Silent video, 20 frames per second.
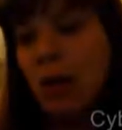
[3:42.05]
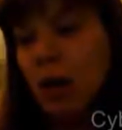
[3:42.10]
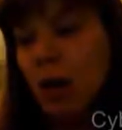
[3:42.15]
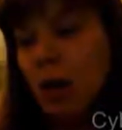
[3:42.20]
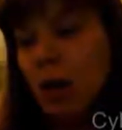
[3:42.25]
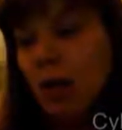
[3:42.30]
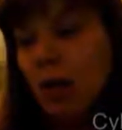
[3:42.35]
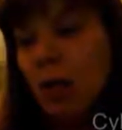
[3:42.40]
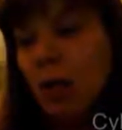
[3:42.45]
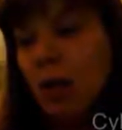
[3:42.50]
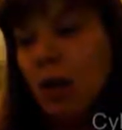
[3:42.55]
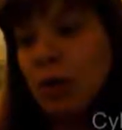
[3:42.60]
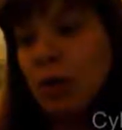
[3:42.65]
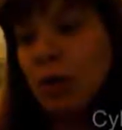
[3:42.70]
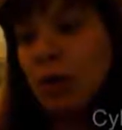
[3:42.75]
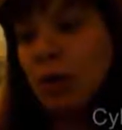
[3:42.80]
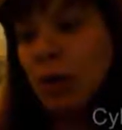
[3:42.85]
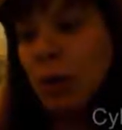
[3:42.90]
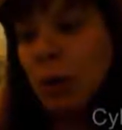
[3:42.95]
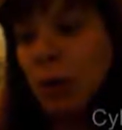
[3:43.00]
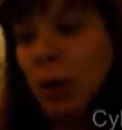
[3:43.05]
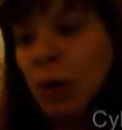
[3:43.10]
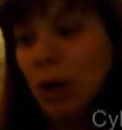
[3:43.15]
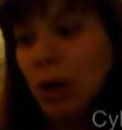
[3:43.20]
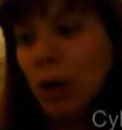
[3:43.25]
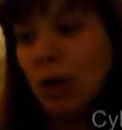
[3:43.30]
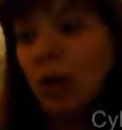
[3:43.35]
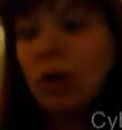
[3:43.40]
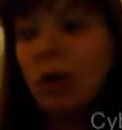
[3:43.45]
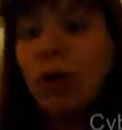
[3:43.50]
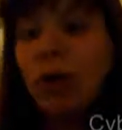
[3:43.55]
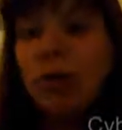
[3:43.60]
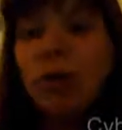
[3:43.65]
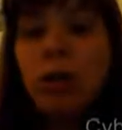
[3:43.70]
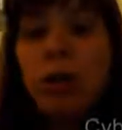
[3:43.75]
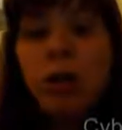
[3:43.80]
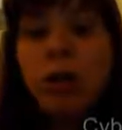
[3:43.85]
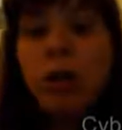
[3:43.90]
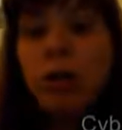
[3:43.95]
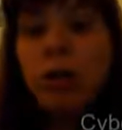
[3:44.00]
you want to
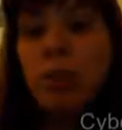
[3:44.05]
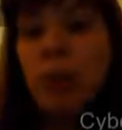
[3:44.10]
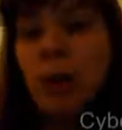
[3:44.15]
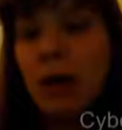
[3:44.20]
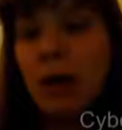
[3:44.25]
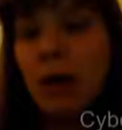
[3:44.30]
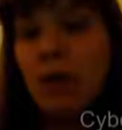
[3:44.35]
look at the book